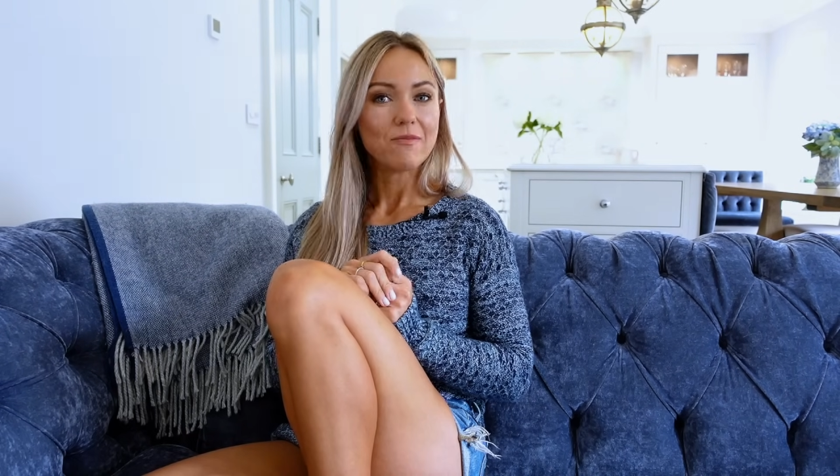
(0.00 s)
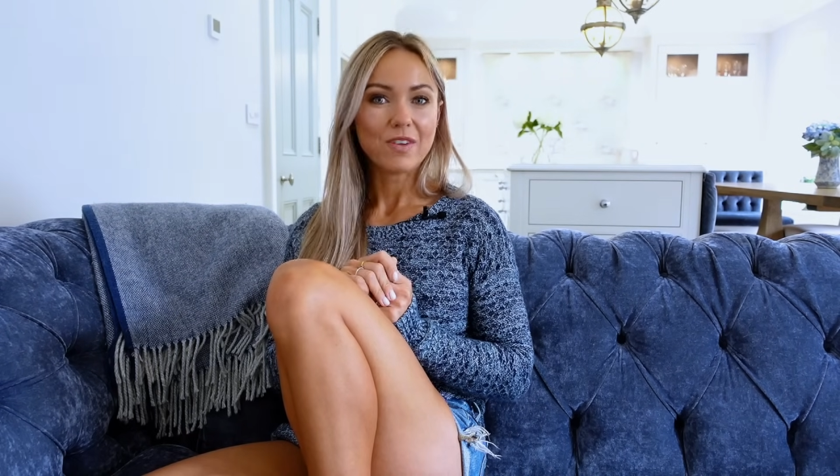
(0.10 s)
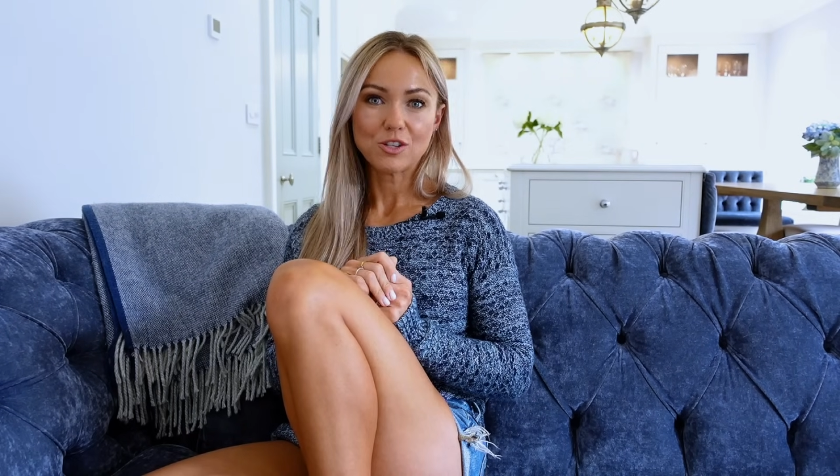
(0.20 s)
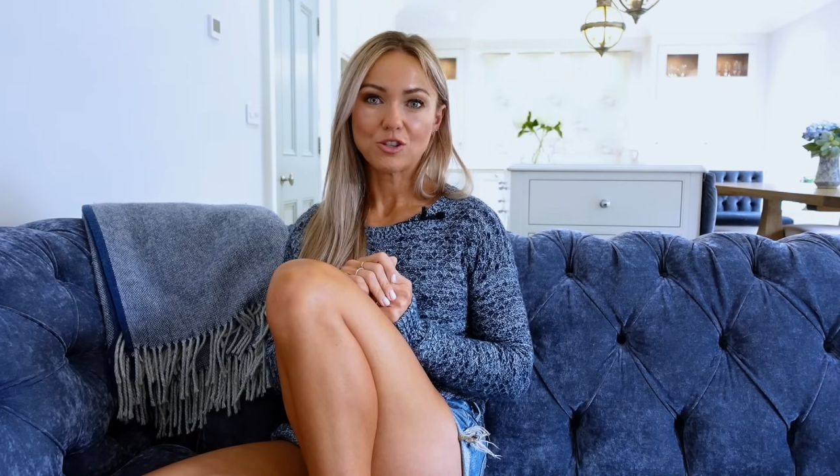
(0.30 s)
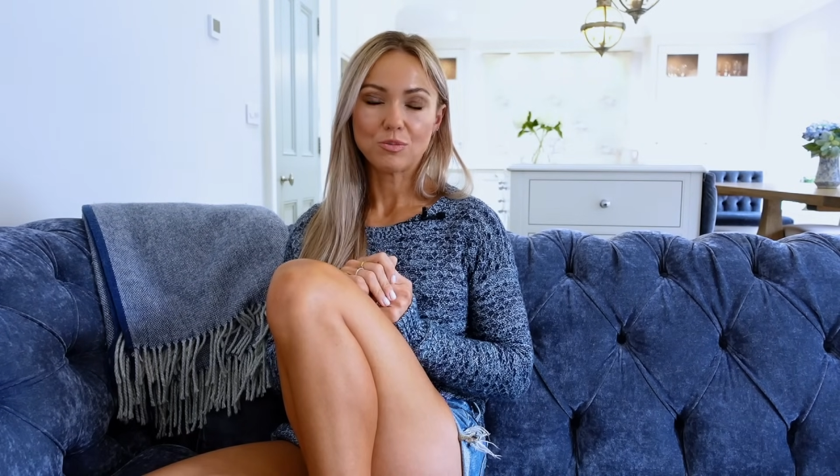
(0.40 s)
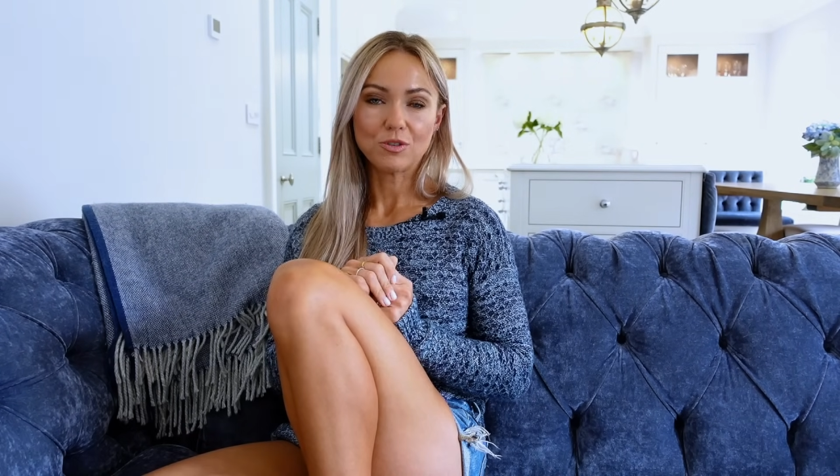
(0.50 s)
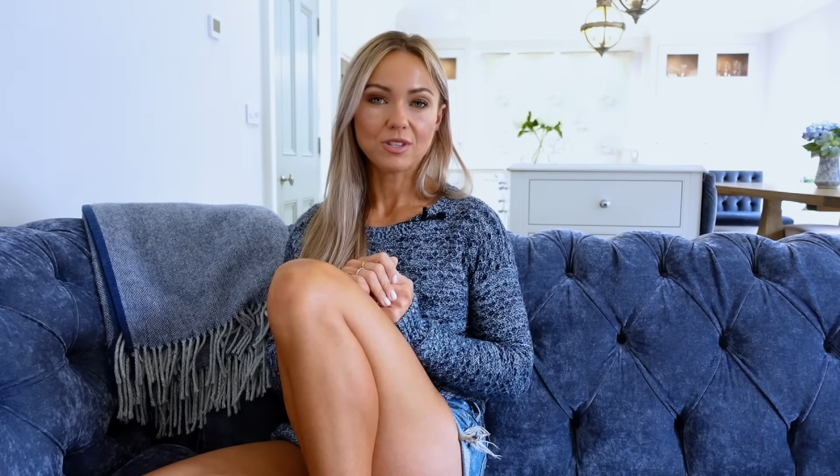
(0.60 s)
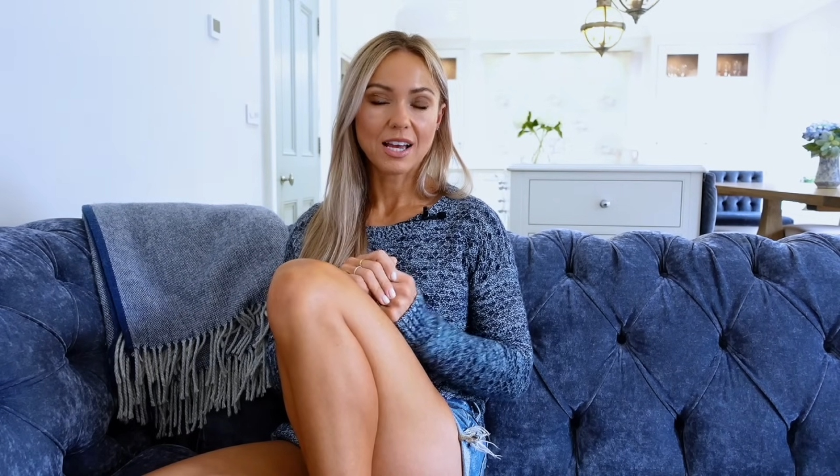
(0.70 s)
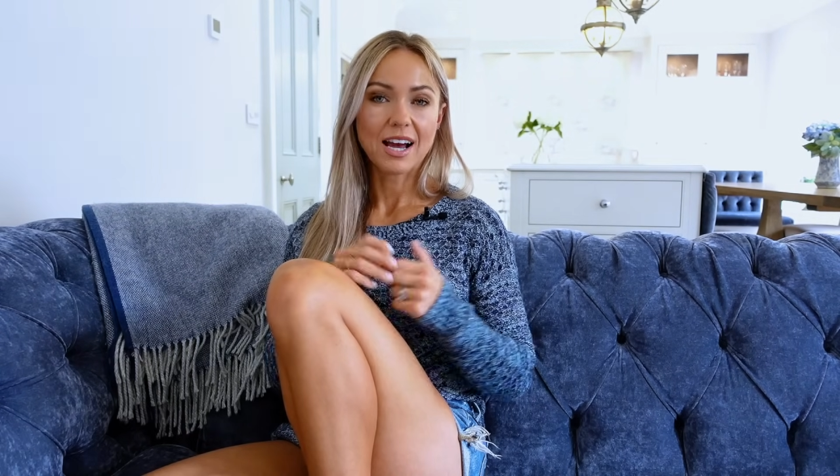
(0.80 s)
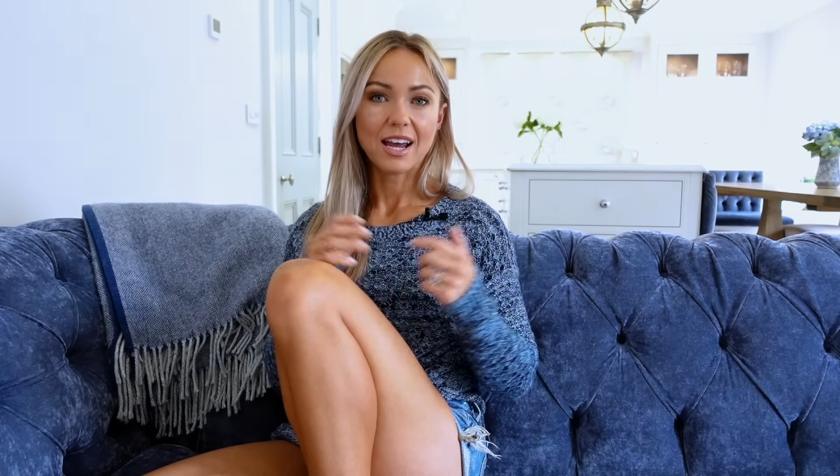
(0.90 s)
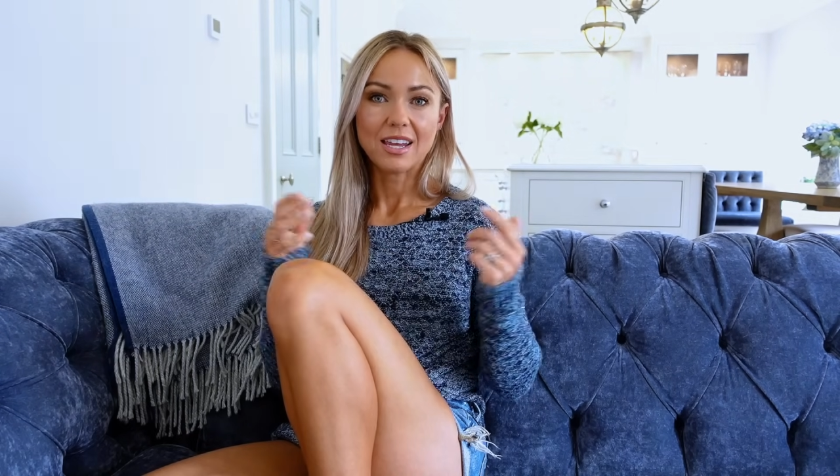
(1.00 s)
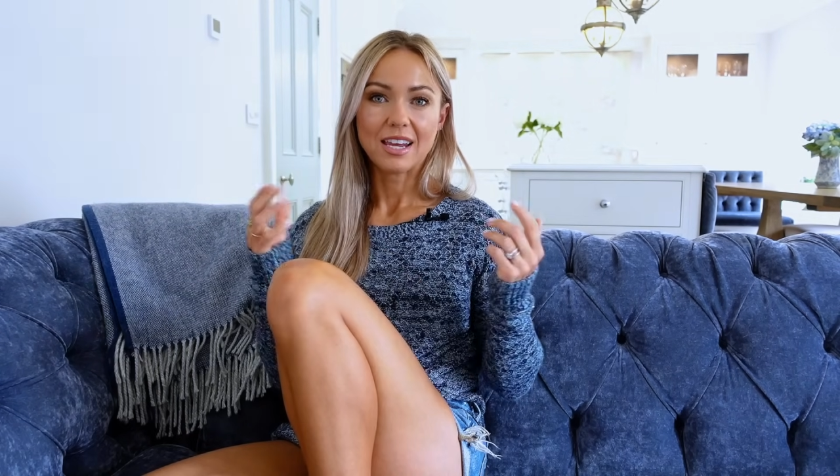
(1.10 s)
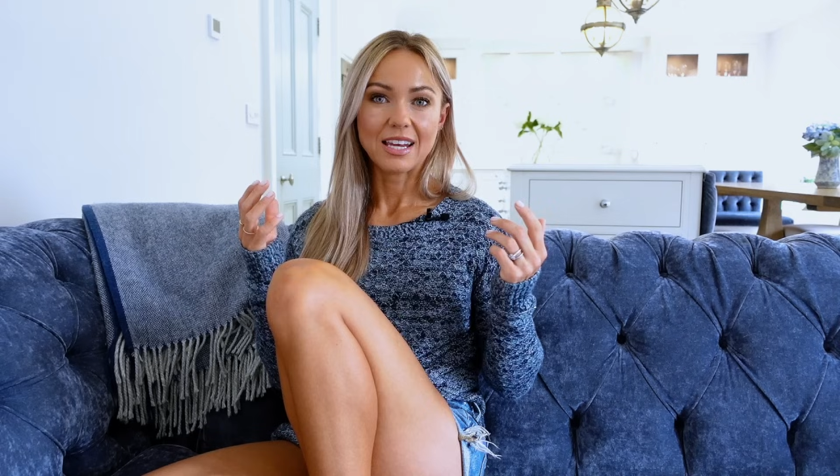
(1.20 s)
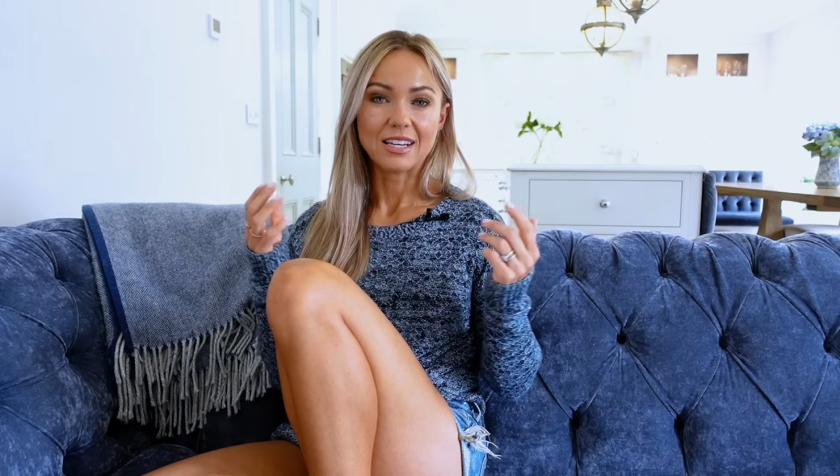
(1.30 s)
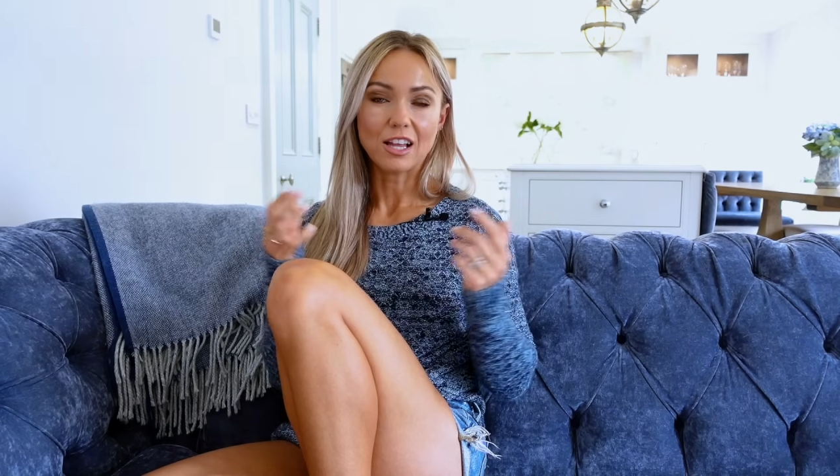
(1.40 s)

Vegetables, I eat